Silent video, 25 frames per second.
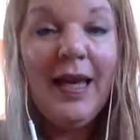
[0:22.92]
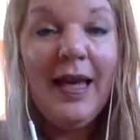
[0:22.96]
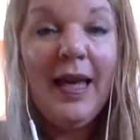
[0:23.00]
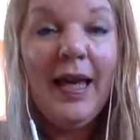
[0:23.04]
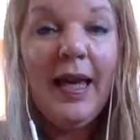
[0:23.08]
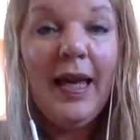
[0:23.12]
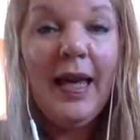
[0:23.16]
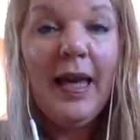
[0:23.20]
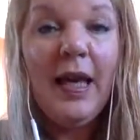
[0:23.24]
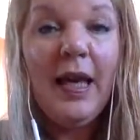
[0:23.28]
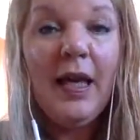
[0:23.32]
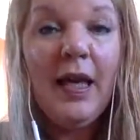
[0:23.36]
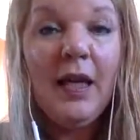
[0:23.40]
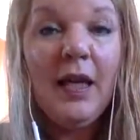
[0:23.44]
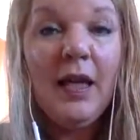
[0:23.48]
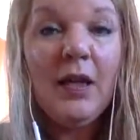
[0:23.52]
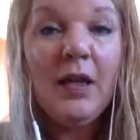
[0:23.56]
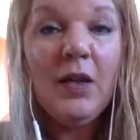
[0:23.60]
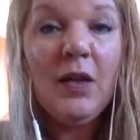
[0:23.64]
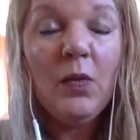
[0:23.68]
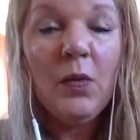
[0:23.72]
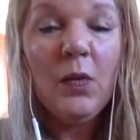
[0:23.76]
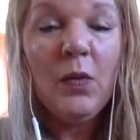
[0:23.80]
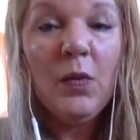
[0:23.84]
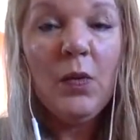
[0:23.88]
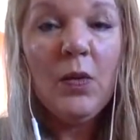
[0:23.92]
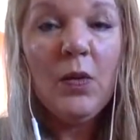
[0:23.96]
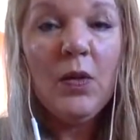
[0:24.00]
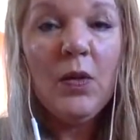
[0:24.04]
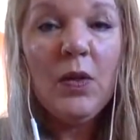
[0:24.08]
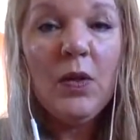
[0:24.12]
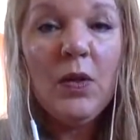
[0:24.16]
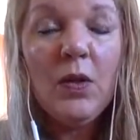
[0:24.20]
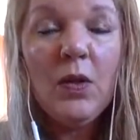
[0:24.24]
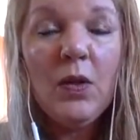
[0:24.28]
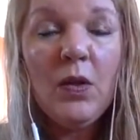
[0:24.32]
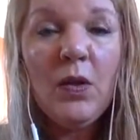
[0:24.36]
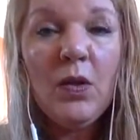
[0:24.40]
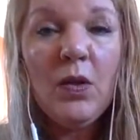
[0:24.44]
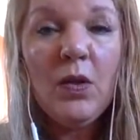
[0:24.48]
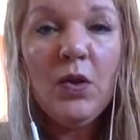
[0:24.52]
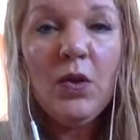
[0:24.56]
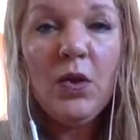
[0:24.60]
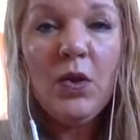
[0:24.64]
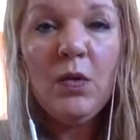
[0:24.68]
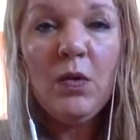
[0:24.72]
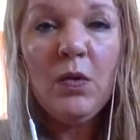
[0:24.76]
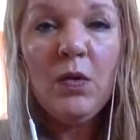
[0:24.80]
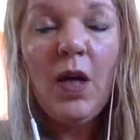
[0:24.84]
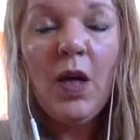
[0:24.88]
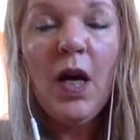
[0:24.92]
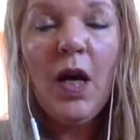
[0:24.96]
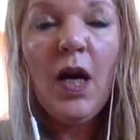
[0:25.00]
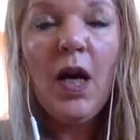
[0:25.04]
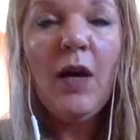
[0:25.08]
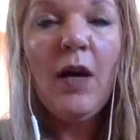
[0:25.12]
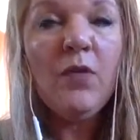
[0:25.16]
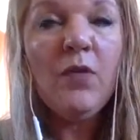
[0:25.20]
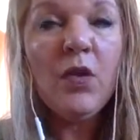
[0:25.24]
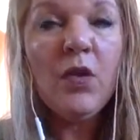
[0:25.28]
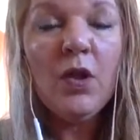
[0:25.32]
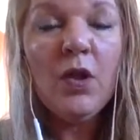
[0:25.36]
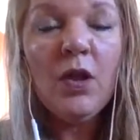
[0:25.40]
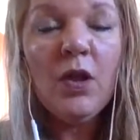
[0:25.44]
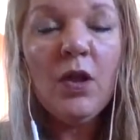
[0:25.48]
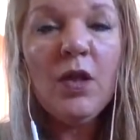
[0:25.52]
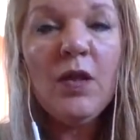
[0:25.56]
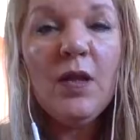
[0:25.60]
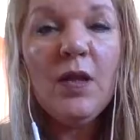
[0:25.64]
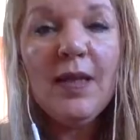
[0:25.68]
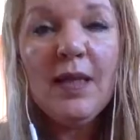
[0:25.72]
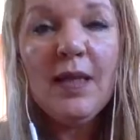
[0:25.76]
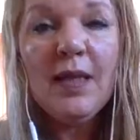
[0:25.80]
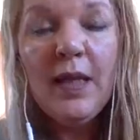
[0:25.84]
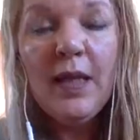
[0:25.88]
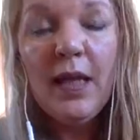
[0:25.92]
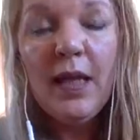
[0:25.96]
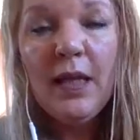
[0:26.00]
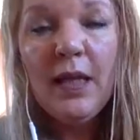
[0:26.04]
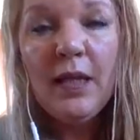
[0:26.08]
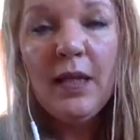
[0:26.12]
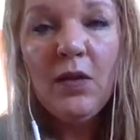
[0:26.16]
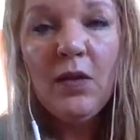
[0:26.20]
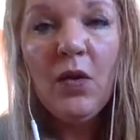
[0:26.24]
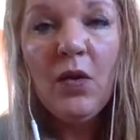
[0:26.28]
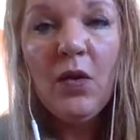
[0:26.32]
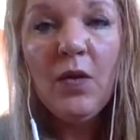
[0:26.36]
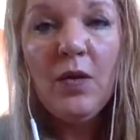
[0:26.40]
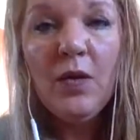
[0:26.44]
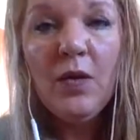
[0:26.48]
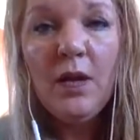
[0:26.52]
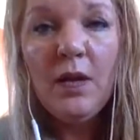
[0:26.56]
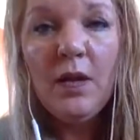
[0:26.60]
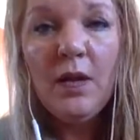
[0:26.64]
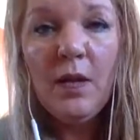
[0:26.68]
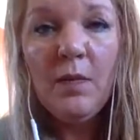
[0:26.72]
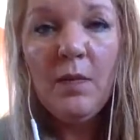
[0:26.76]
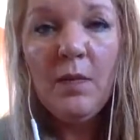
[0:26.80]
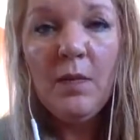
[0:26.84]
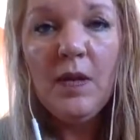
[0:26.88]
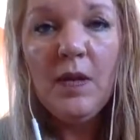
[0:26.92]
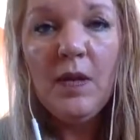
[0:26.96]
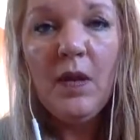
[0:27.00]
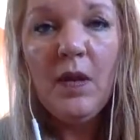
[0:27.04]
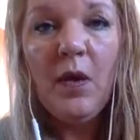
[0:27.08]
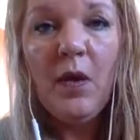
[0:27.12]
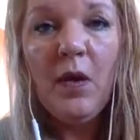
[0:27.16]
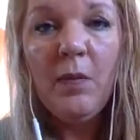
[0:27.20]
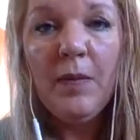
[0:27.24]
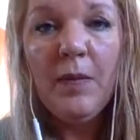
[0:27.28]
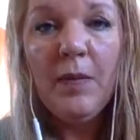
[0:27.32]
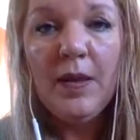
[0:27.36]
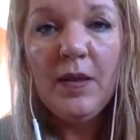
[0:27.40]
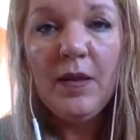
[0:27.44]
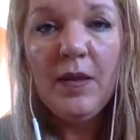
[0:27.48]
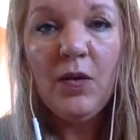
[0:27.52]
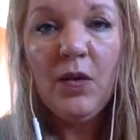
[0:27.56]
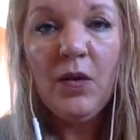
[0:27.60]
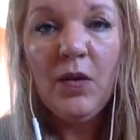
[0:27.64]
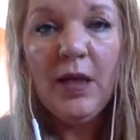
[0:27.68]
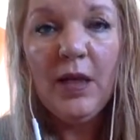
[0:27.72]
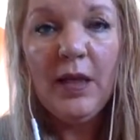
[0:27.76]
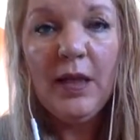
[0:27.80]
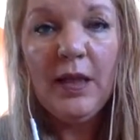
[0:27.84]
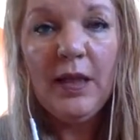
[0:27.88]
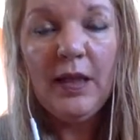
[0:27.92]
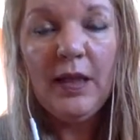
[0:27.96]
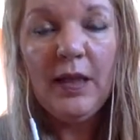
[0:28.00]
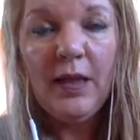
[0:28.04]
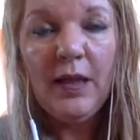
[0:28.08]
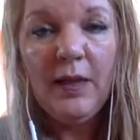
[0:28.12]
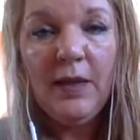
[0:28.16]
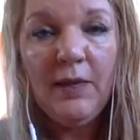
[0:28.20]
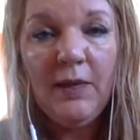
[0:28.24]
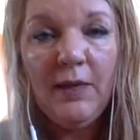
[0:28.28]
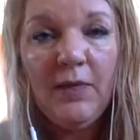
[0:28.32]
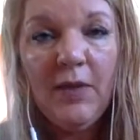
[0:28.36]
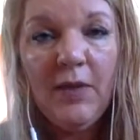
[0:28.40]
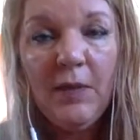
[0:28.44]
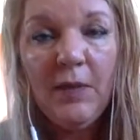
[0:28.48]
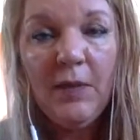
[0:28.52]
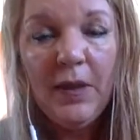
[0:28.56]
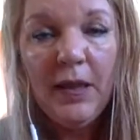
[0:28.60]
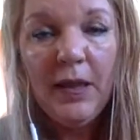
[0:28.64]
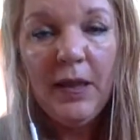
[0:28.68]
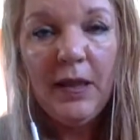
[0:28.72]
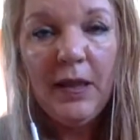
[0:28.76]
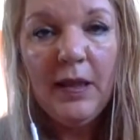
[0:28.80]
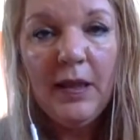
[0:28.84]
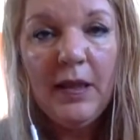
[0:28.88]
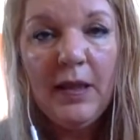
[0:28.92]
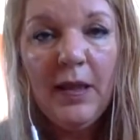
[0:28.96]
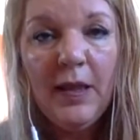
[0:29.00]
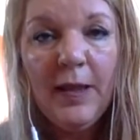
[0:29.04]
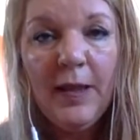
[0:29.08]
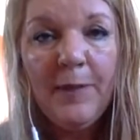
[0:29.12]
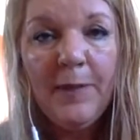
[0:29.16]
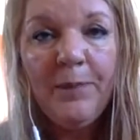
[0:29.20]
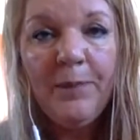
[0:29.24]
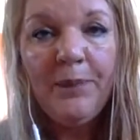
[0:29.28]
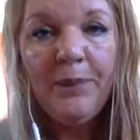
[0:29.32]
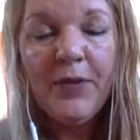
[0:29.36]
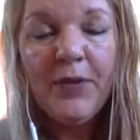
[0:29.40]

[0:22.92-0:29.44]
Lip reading: And also how to understand the concepts of masculinity and femininity.